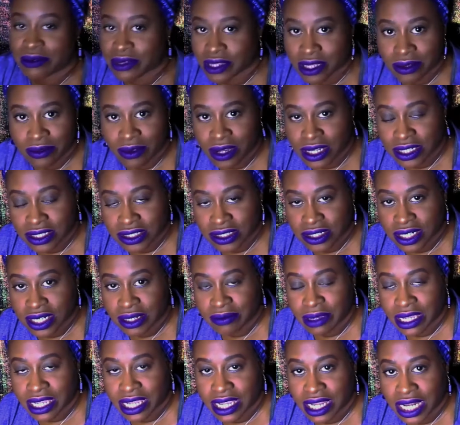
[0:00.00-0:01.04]
really want to
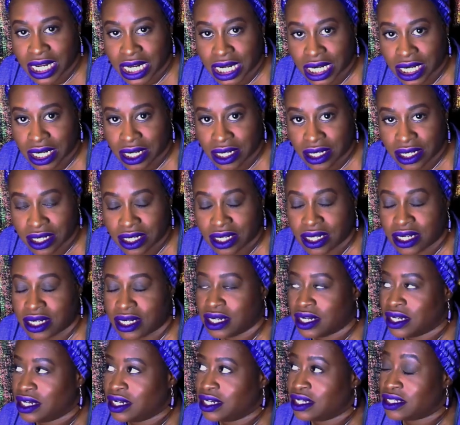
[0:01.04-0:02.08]
straighten my hair,
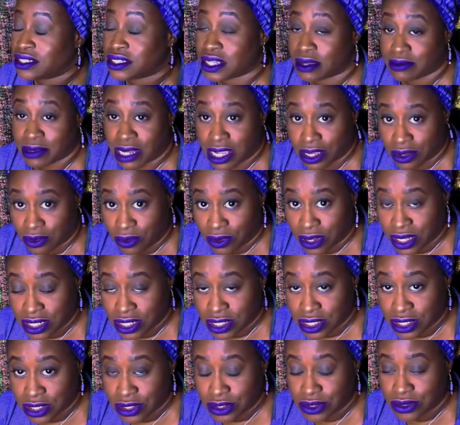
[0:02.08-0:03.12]
so I'm not going
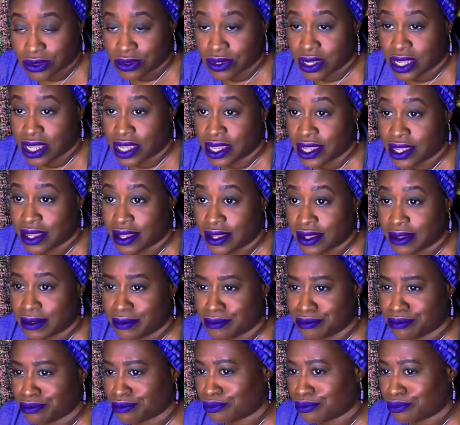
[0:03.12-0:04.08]
to. Let's